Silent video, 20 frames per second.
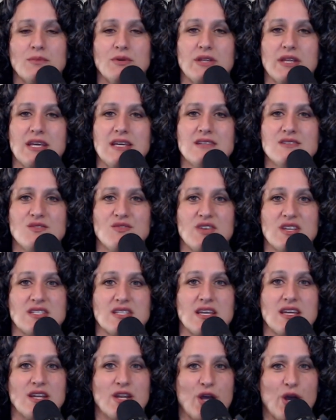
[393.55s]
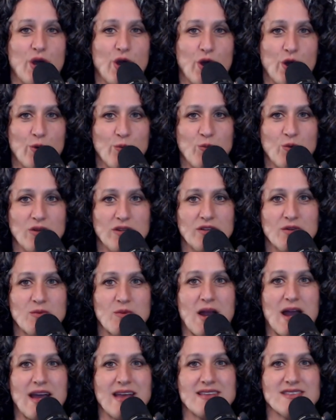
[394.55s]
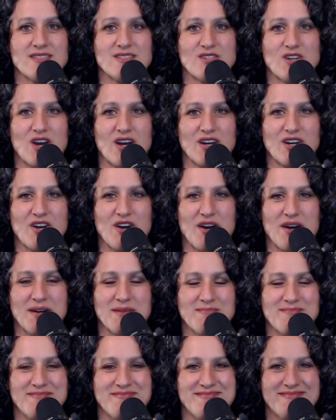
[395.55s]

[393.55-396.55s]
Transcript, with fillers: please visit Hope Will Arise dot com.